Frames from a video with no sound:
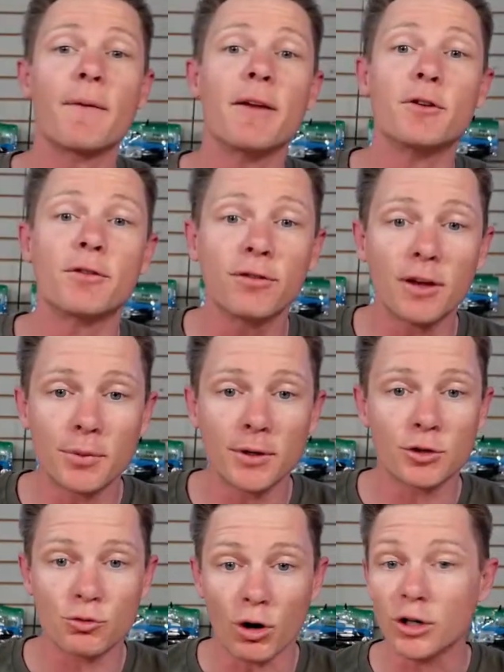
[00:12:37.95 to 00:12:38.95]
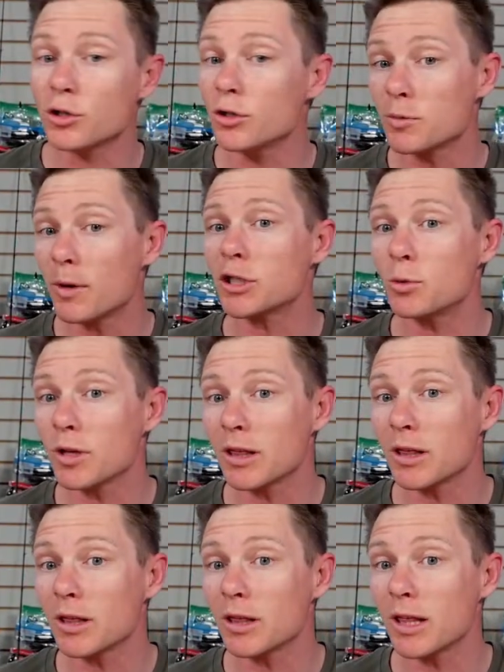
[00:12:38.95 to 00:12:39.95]
if you're flipping struck,
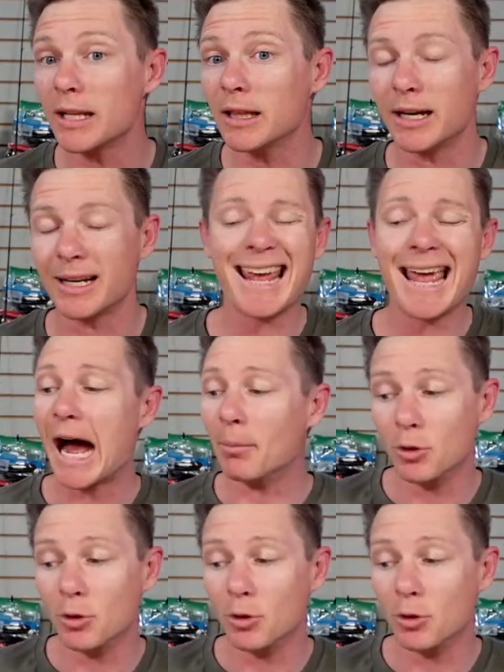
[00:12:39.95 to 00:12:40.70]
especially with light line,